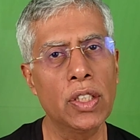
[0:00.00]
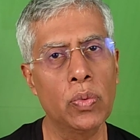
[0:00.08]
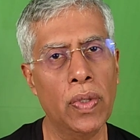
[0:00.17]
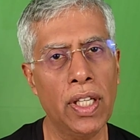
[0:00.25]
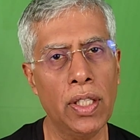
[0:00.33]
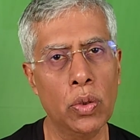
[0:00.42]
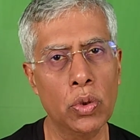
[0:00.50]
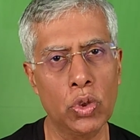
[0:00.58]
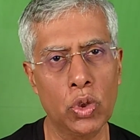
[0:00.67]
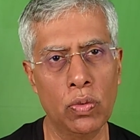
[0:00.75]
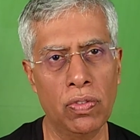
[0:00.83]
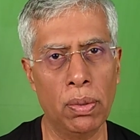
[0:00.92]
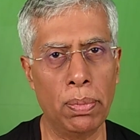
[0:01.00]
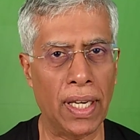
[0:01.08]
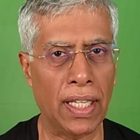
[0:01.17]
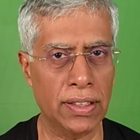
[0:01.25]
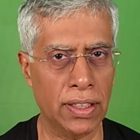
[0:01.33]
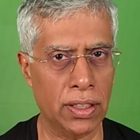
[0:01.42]
is very used to
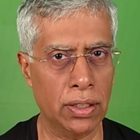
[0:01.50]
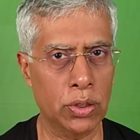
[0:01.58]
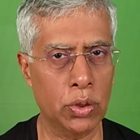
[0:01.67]
verbalization.